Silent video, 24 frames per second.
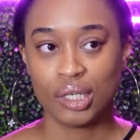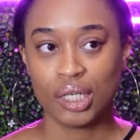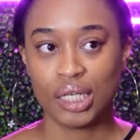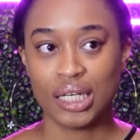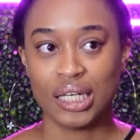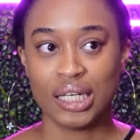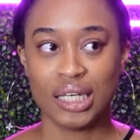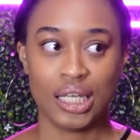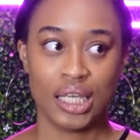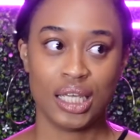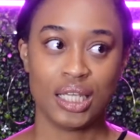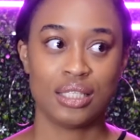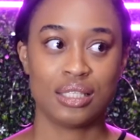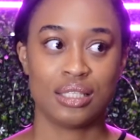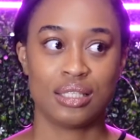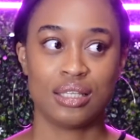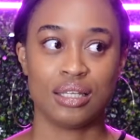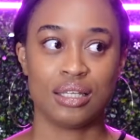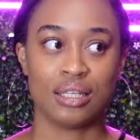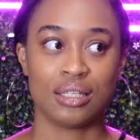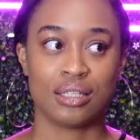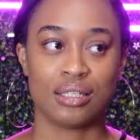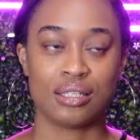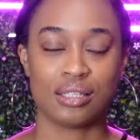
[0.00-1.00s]
needs
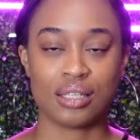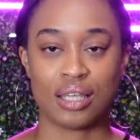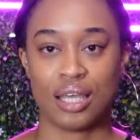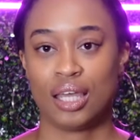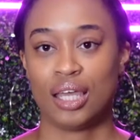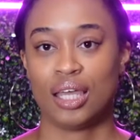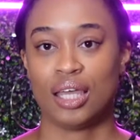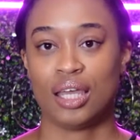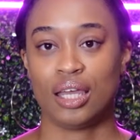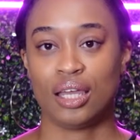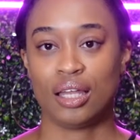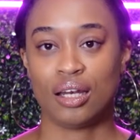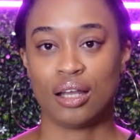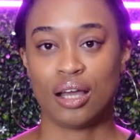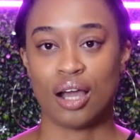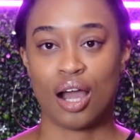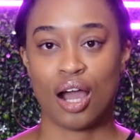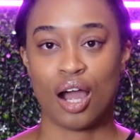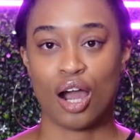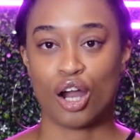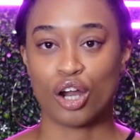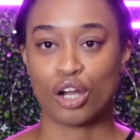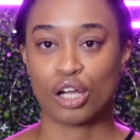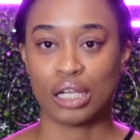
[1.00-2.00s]
this in
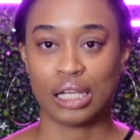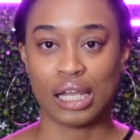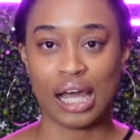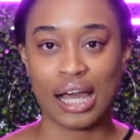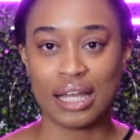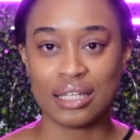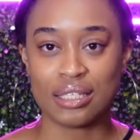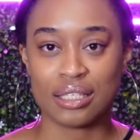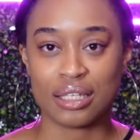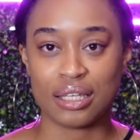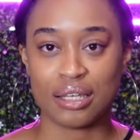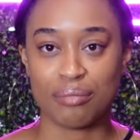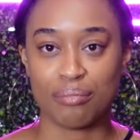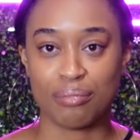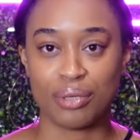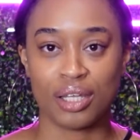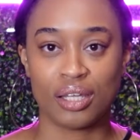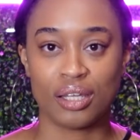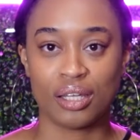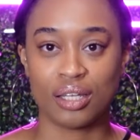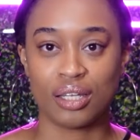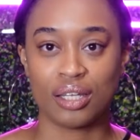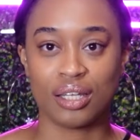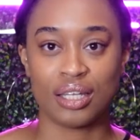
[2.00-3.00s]
her closet,
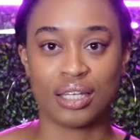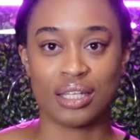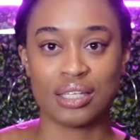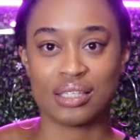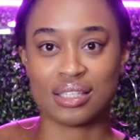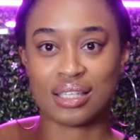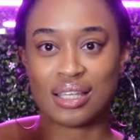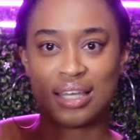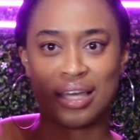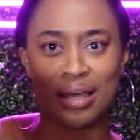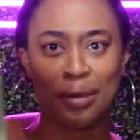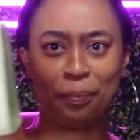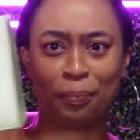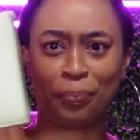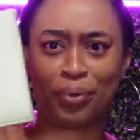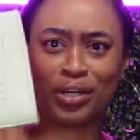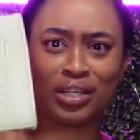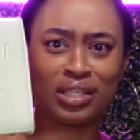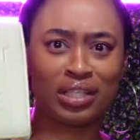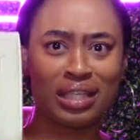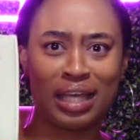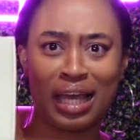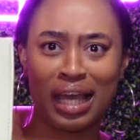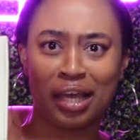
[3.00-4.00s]
because
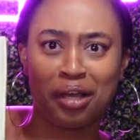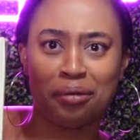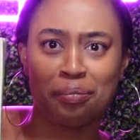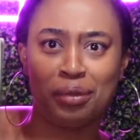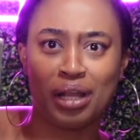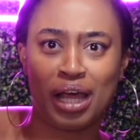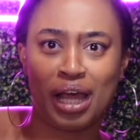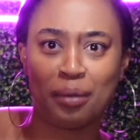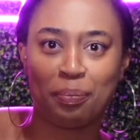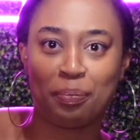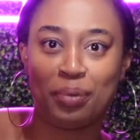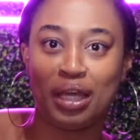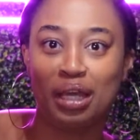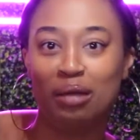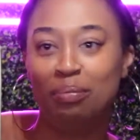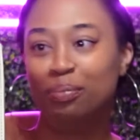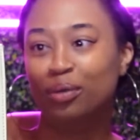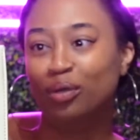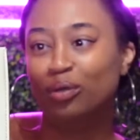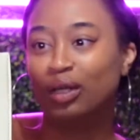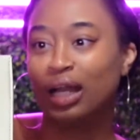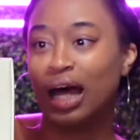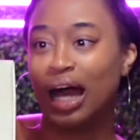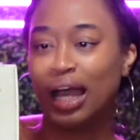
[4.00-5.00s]
protect black
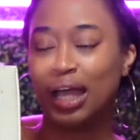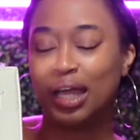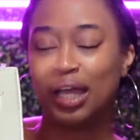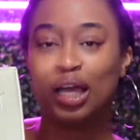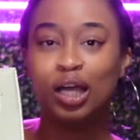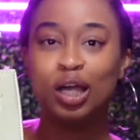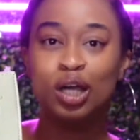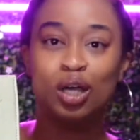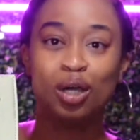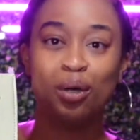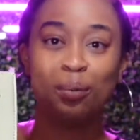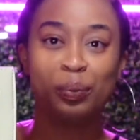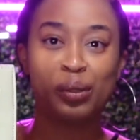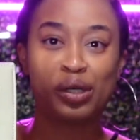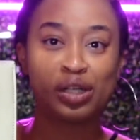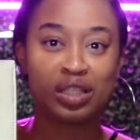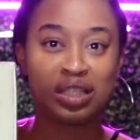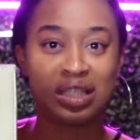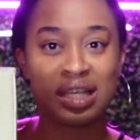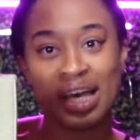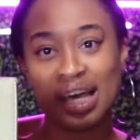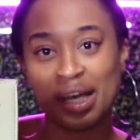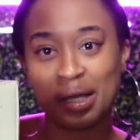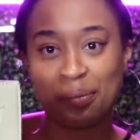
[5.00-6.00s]
people, like
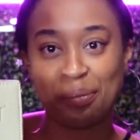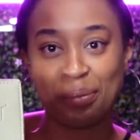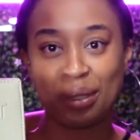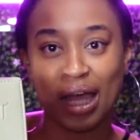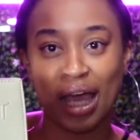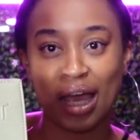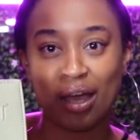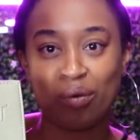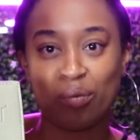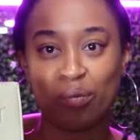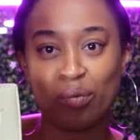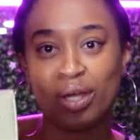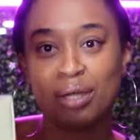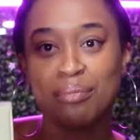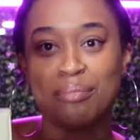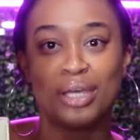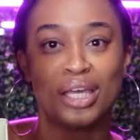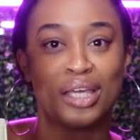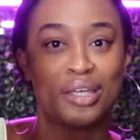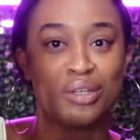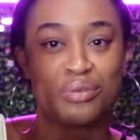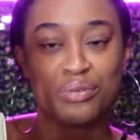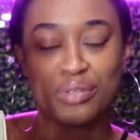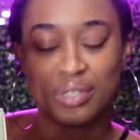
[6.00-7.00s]
protect black
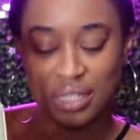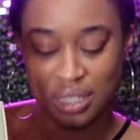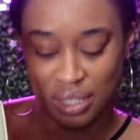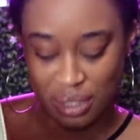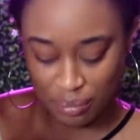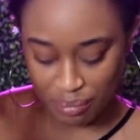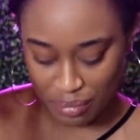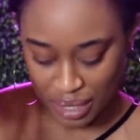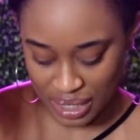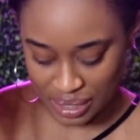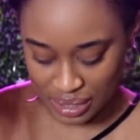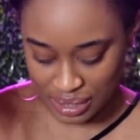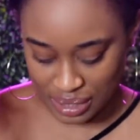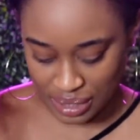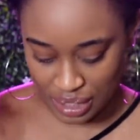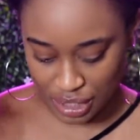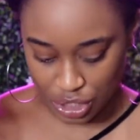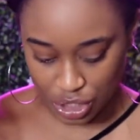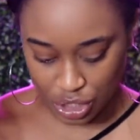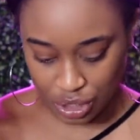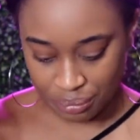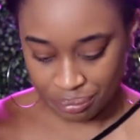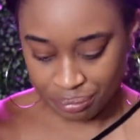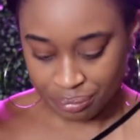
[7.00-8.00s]
women. You see the
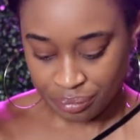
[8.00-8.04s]
message.